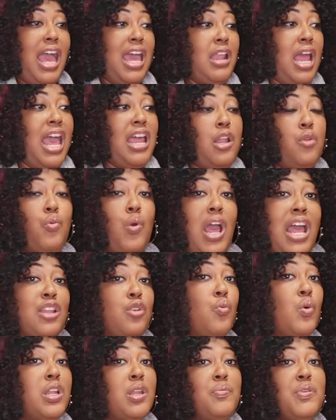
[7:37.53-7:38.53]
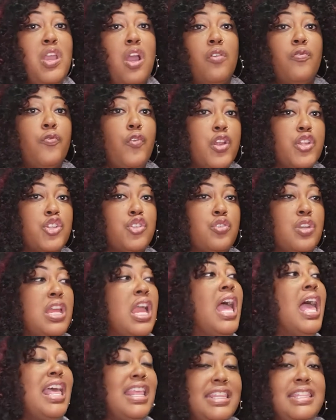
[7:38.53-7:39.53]
I don't want to be on Front Street.
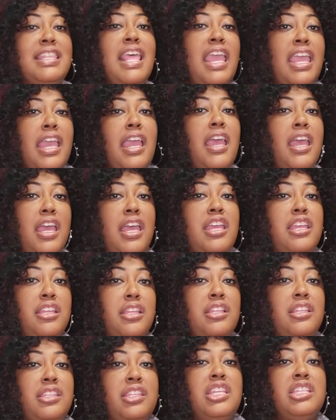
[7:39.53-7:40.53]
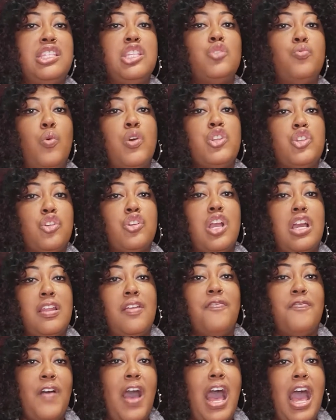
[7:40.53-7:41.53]
This is what you're gonna
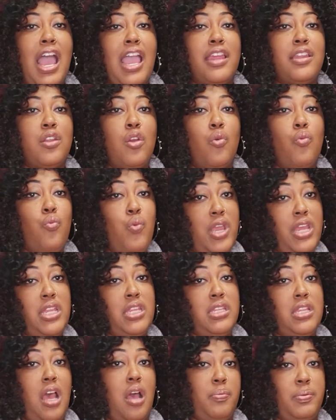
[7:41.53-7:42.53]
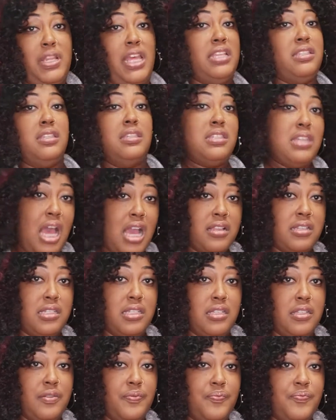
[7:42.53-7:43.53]
find when a place is
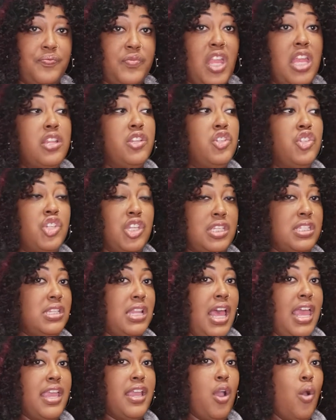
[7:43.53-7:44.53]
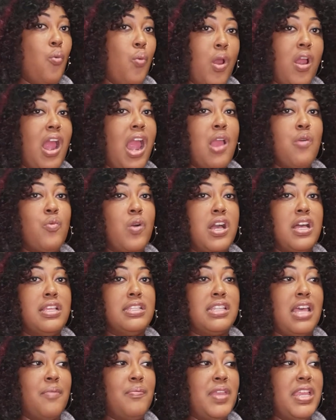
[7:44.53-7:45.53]
toxic. Just like where I was.
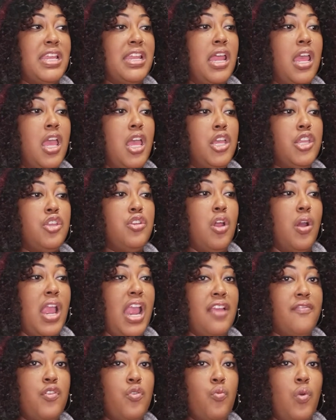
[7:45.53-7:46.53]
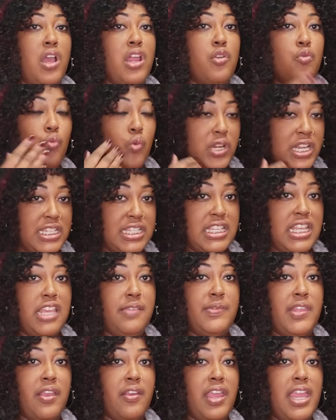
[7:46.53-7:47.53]
I mean, everyone wanted to
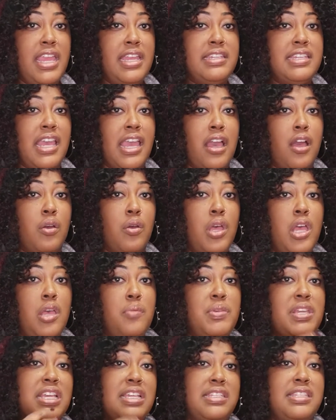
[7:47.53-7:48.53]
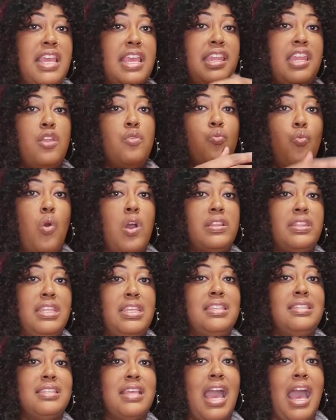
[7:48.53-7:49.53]
keep their head down because they didn't want
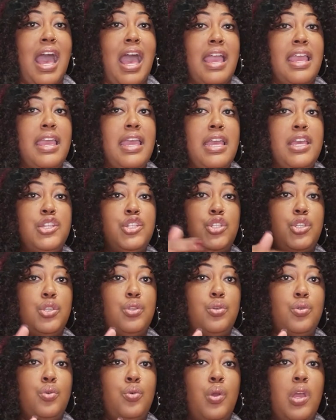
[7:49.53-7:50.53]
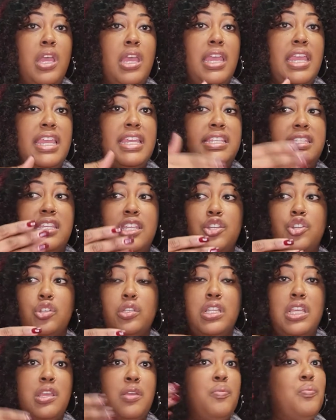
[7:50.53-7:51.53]
this guy to
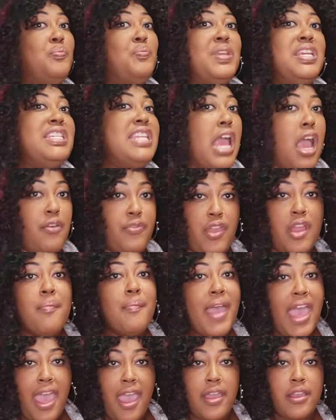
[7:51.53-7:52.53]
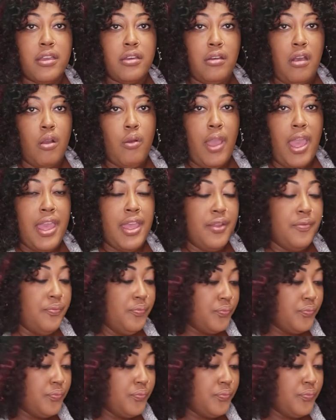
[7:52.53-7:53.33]
essentially be down their back. Okay.